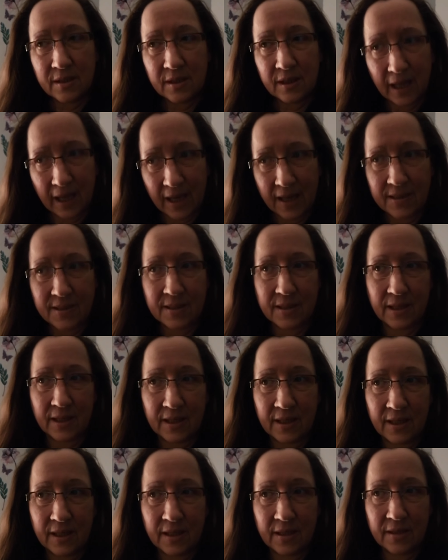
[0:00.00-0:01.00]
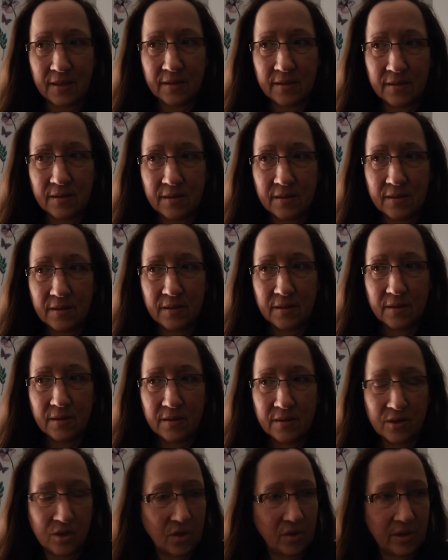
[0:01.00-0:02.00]
gaslighting
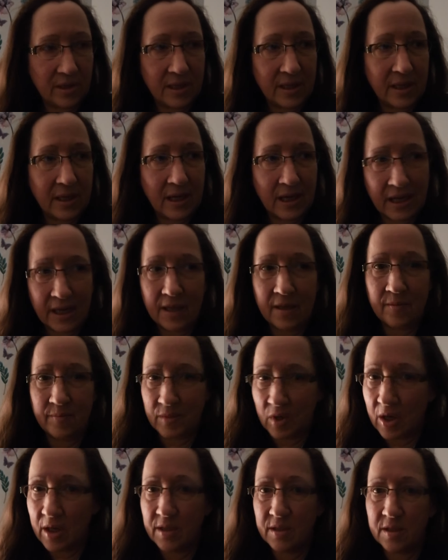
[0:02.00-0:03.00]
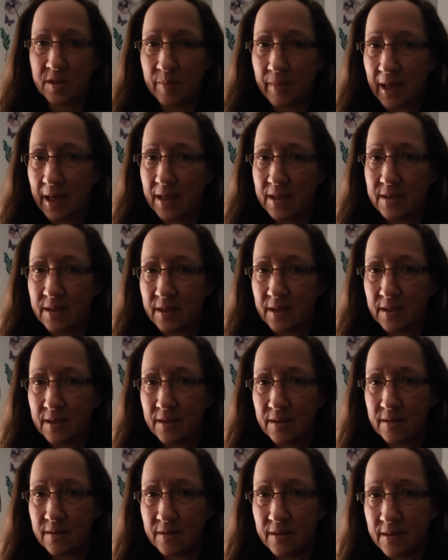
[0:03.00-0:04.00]
so that I am not
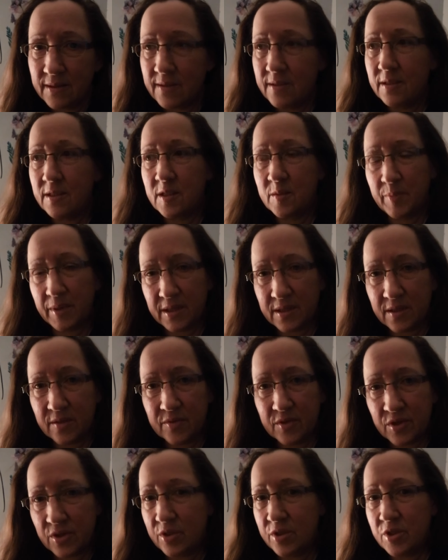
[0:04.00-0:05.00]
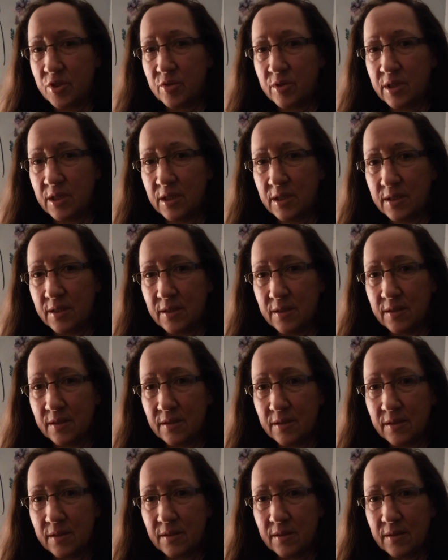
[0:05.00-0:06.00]
demanding this expensive surgery
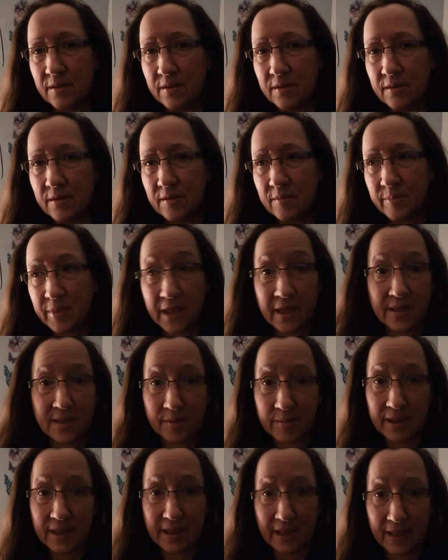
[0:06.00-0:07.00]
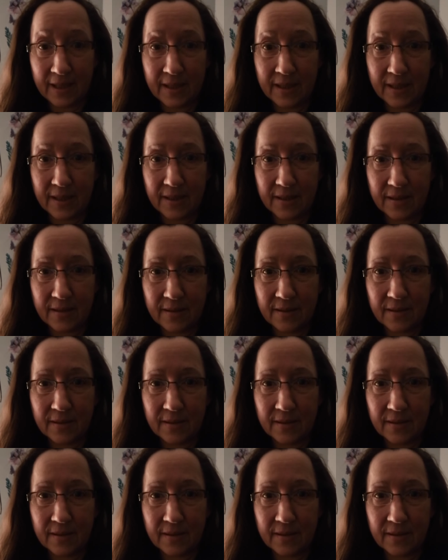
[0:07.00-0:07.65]
because I'm in Canada?